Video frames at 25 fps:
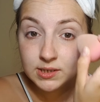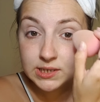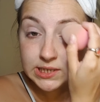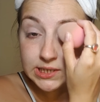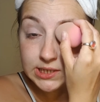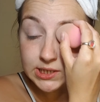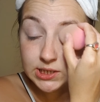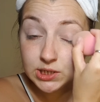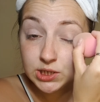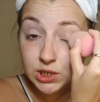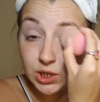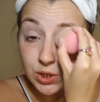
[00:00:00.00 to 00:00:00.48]

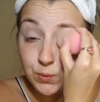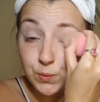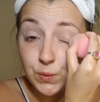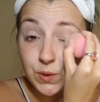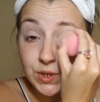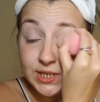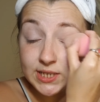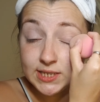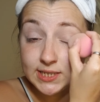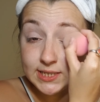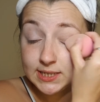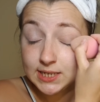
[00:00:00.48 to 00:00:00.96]
So what
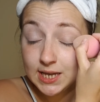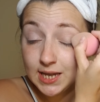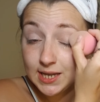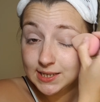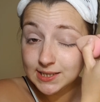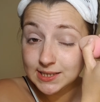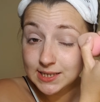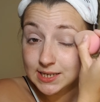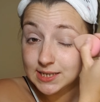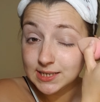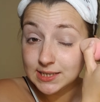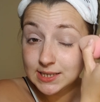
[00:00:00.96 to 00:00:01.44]
this
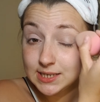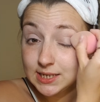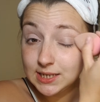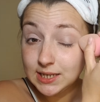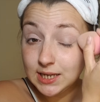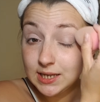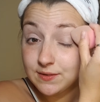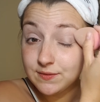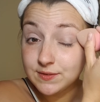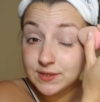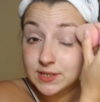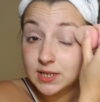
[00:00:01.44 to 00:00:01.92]
does is it
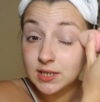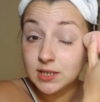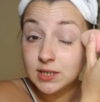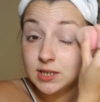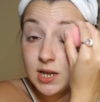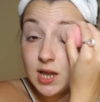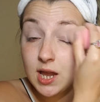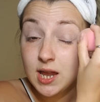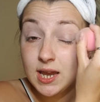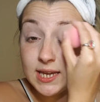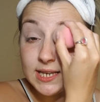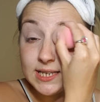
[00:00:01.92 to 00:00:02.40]
gives a
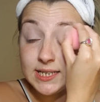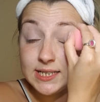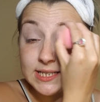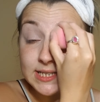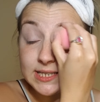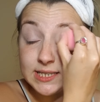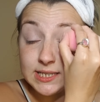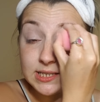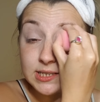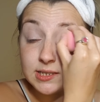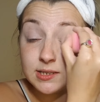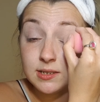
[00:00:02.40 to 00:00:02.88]

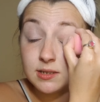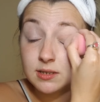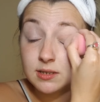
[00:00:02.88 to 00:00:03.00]
nice